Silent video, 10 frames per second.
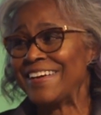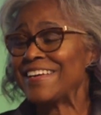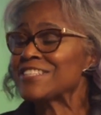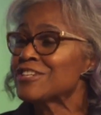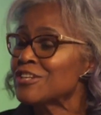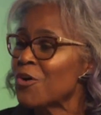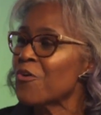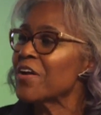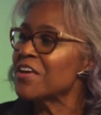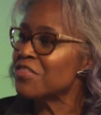It's
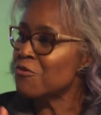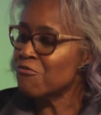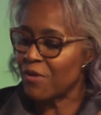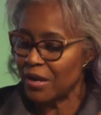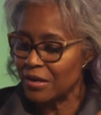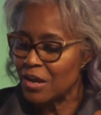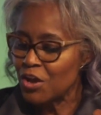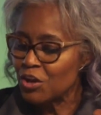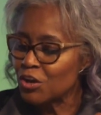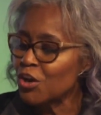lowering the rate.
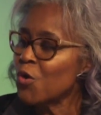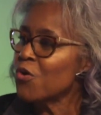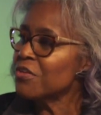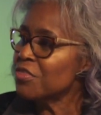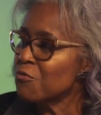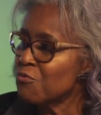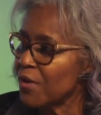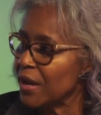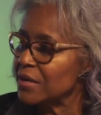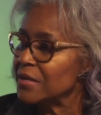Lower the
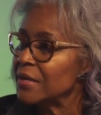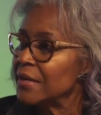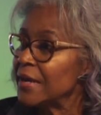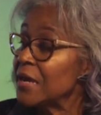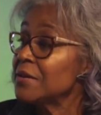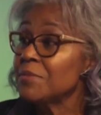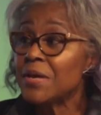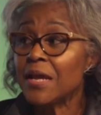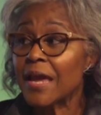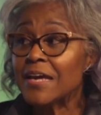rate, and in
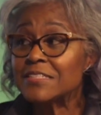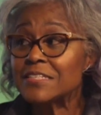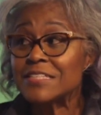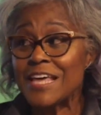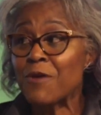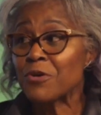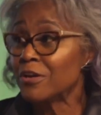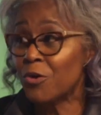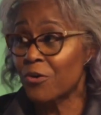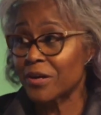many cases, they
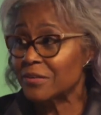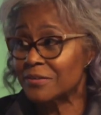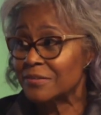will lower it